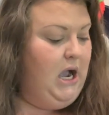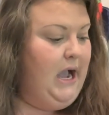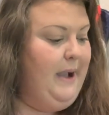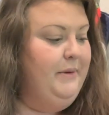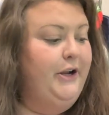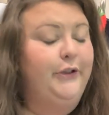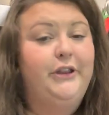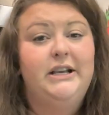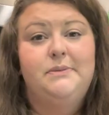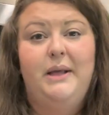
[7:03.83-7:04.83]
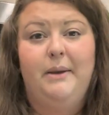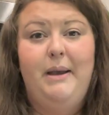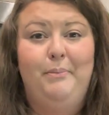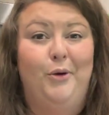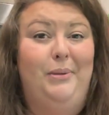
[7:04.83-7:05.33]
Another thing is black
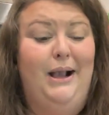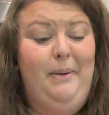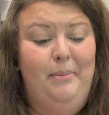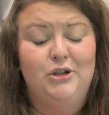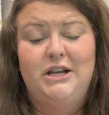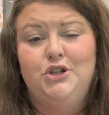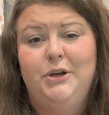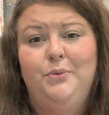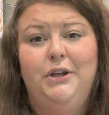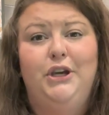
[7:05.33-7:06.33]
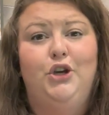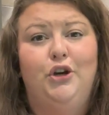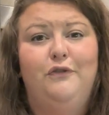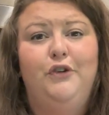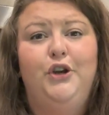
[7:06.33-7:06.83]
pepper. Black pepper is actually really
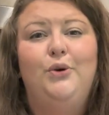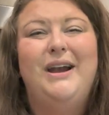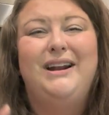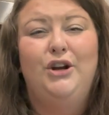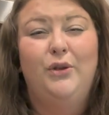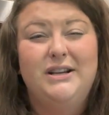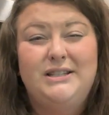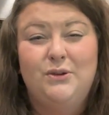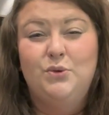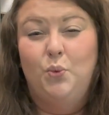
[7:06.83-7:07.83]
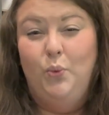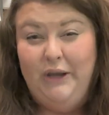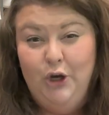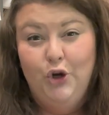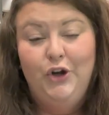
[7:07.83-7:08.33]
good for you, and I know that sounds
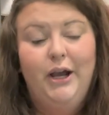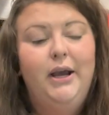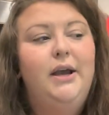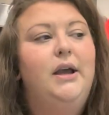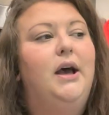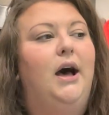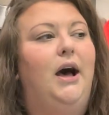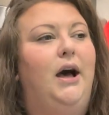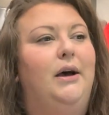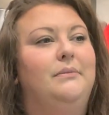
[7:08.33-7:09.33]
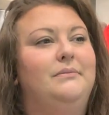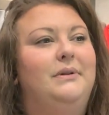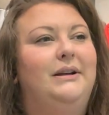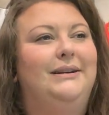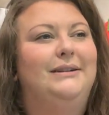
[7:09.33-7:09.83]
weird
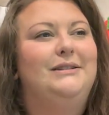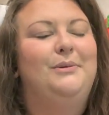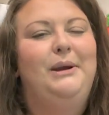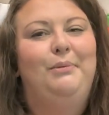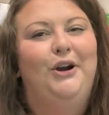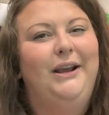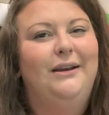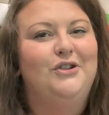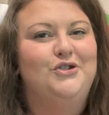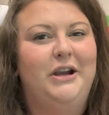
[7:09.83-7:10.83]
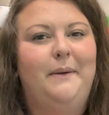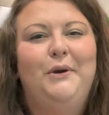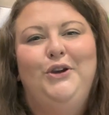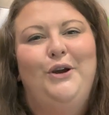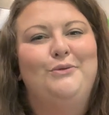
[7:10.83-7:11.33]
to be putting in a drink,
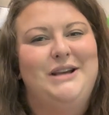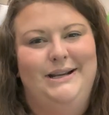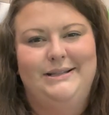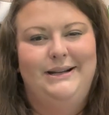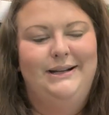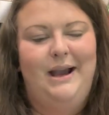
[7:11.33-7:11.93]
but you don't taste it.